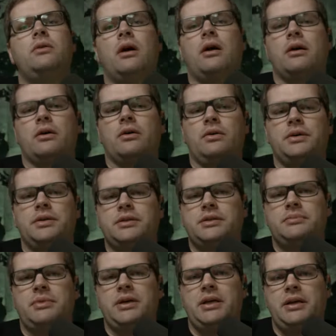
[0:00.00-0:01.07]
are going to
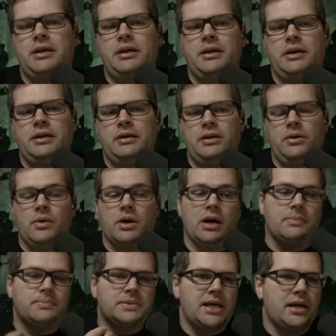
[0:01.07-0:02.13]
be, you want
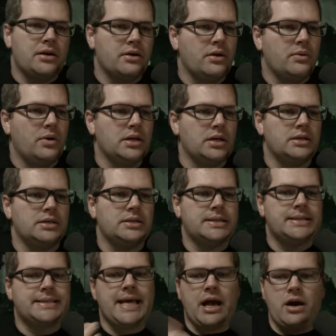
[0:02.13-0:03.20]
to update or you want to
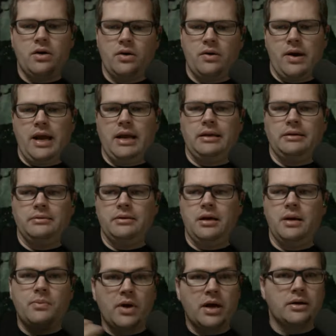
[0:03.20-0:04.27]
downgrade,
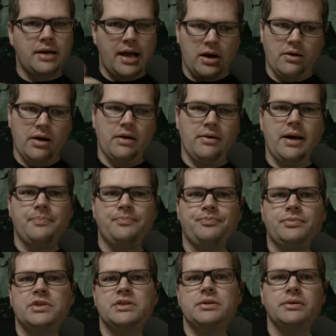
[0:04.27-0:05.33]
upgrade or downgrade, right?
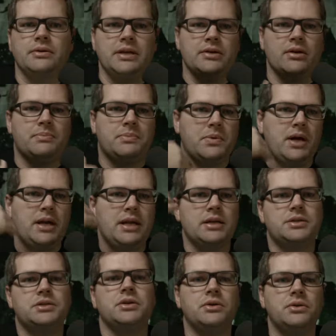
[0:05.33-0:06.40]
So you're either upgrading
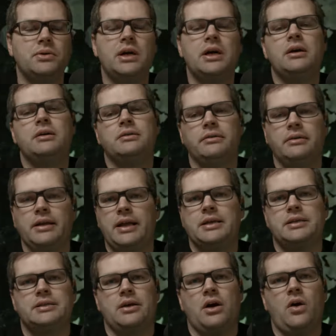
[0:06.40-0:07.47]
to the
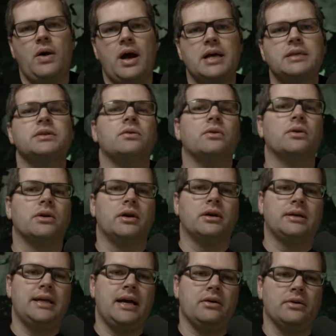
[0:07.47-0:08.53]
latest OS or you're going to
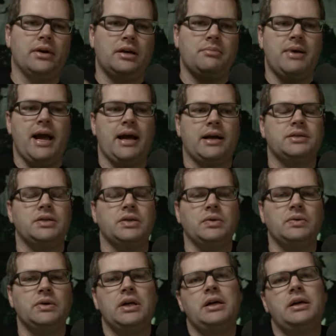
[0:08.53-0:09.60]
downgrade back to
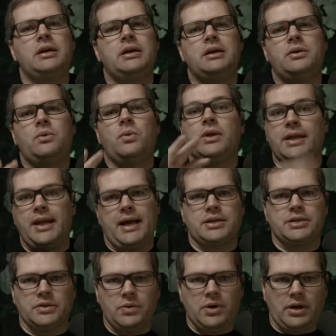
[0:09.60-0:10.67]
one that
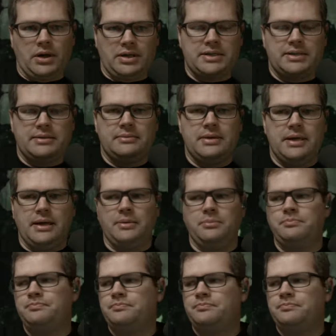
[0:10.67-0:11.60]
actually works. But